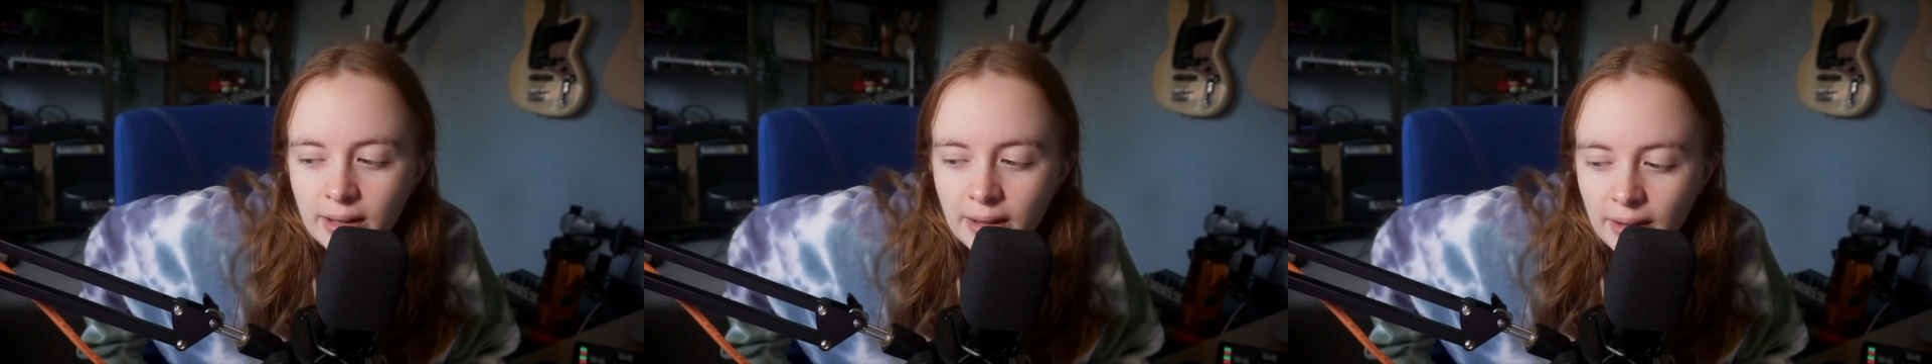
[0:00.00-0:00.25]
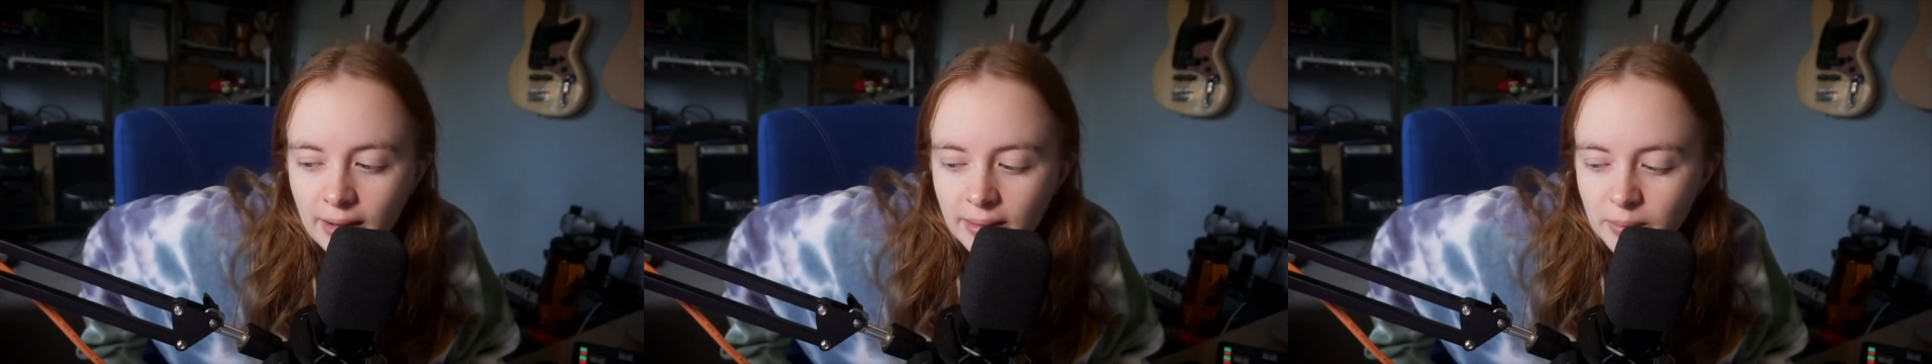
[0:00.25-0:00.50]

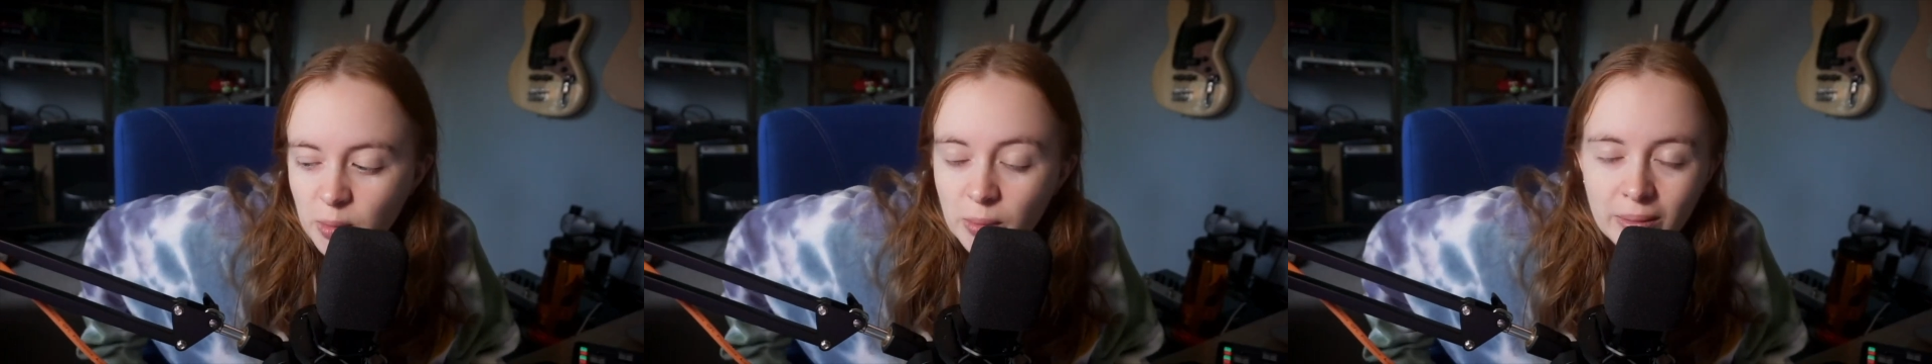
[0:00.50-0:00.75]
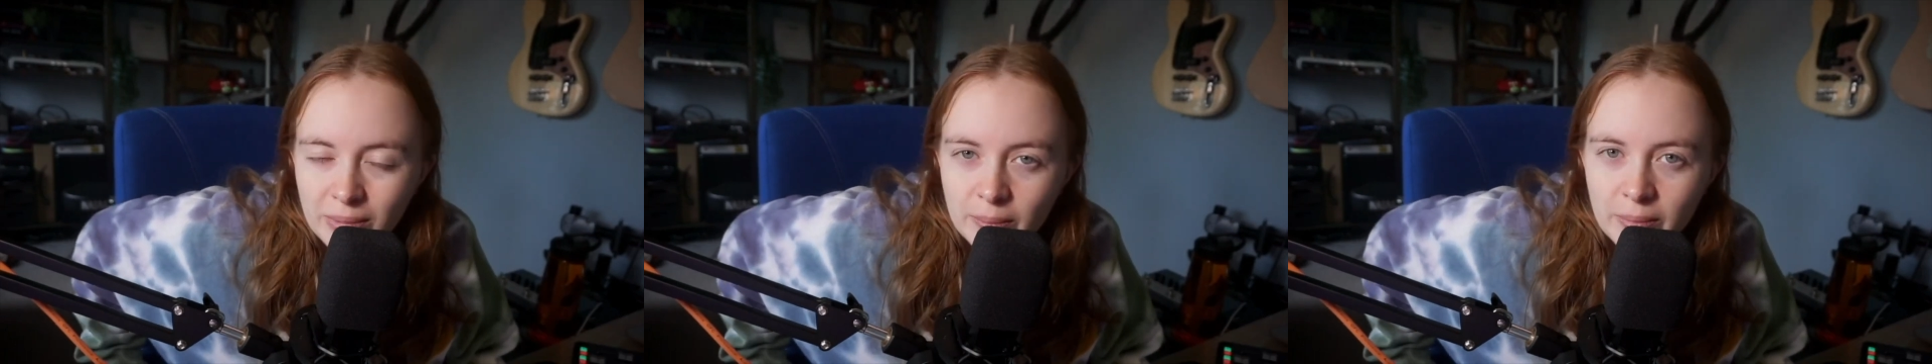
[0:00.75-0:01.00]
you
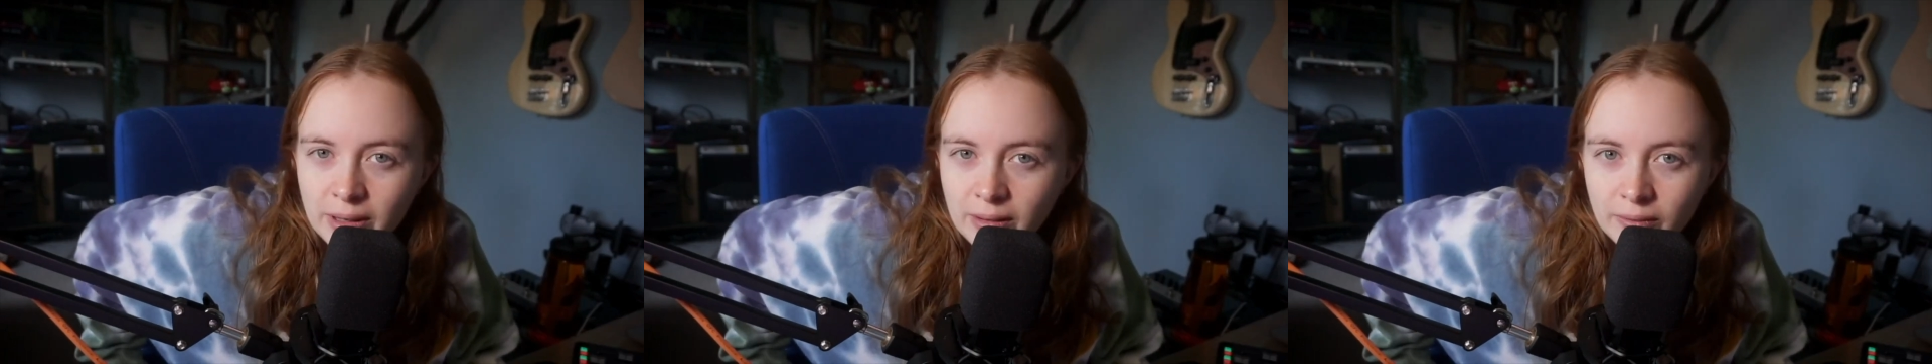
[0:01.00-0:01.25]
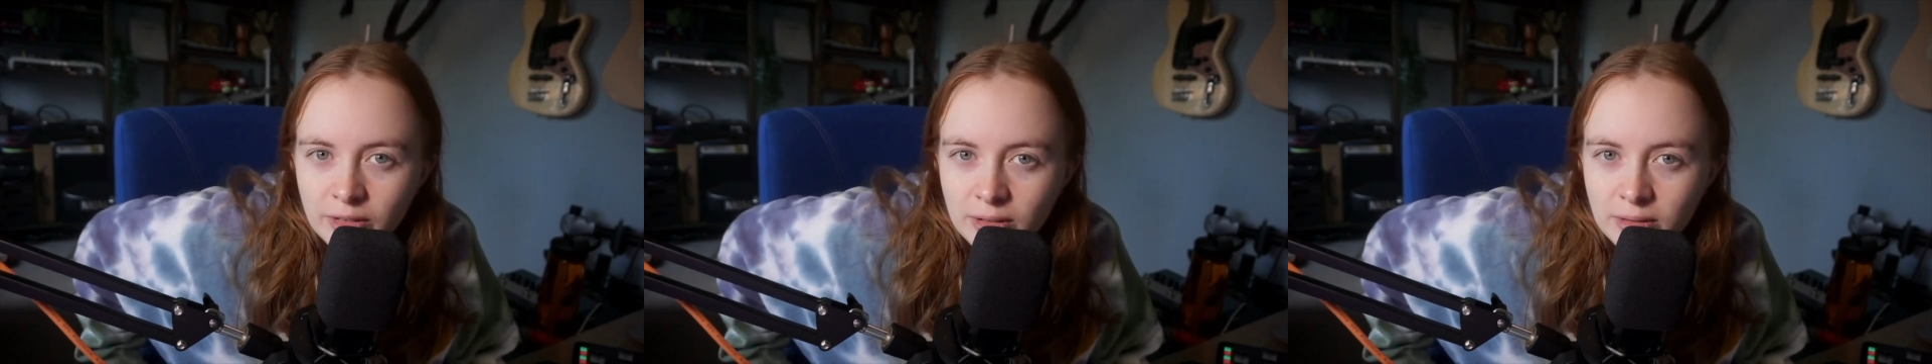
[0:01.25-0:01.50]
might be a bit
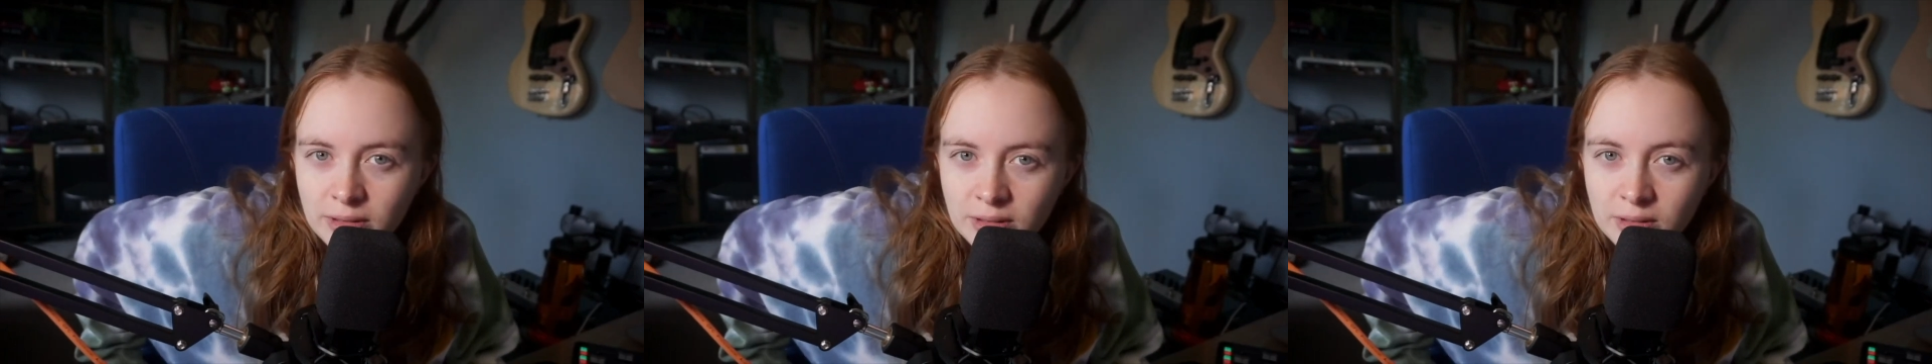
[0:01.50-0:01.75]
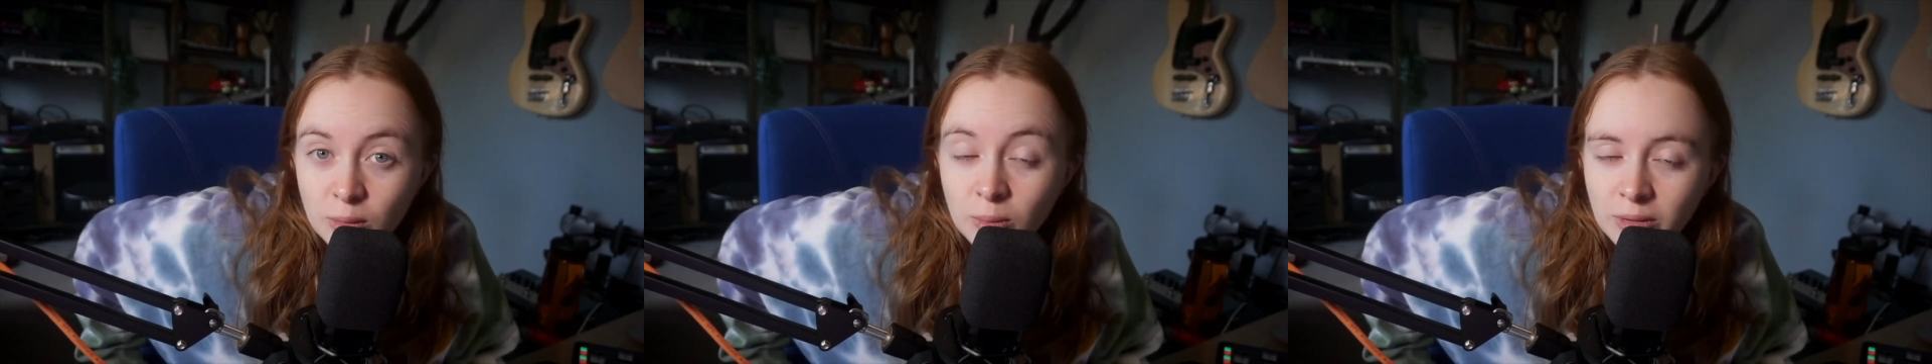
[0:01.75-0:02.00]
confused as
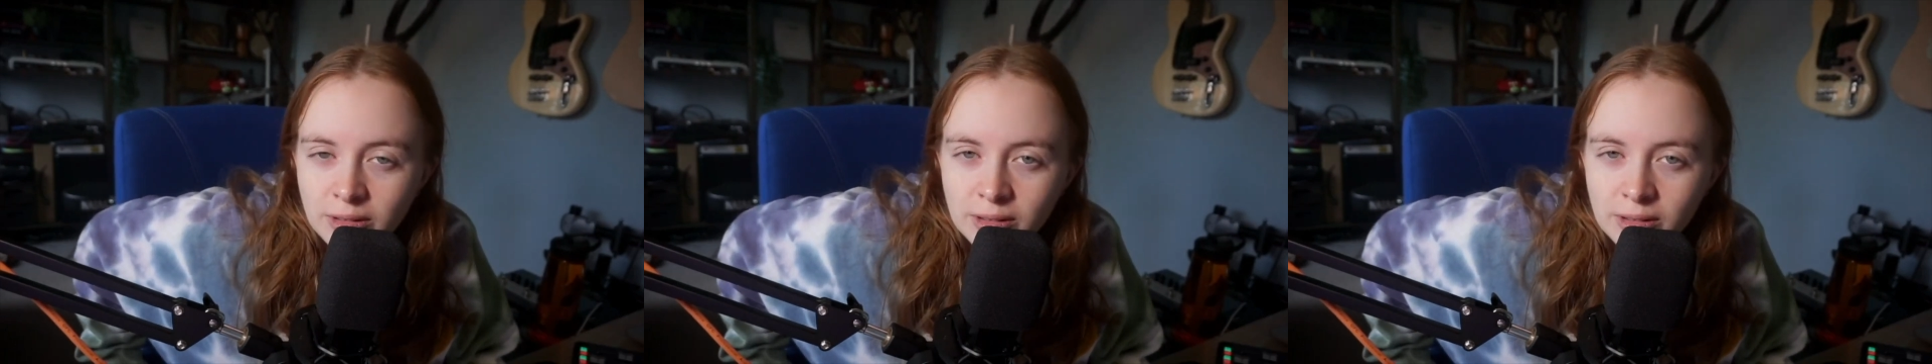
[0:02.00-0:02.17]
to what's